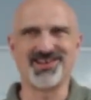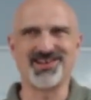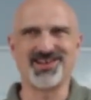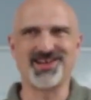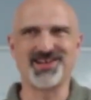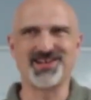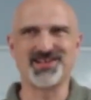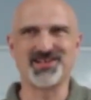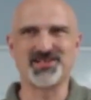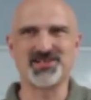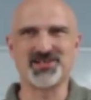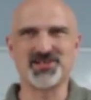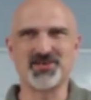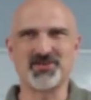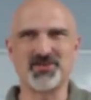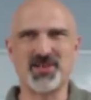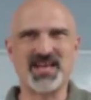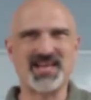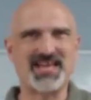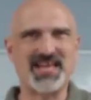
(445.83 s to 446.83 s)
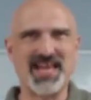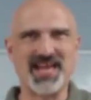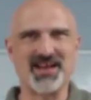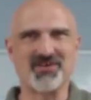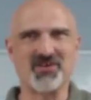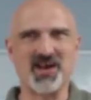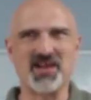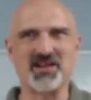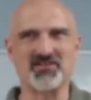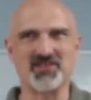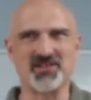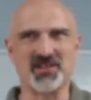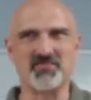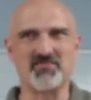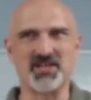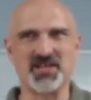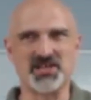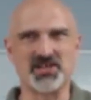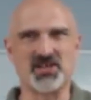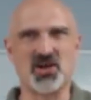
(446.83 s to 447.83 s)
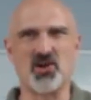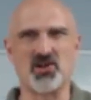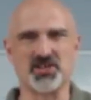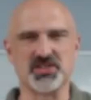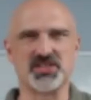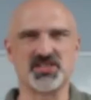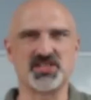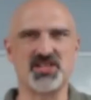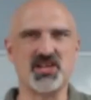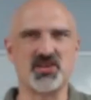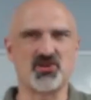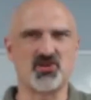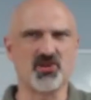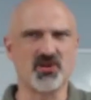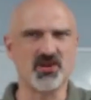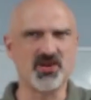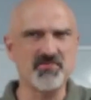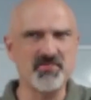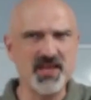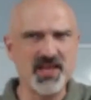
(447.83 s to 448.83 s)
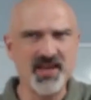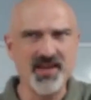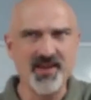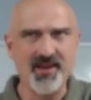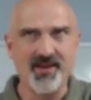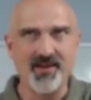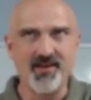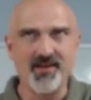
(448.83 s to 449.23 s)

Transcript: And so that can't rightly be called sin. Could it be?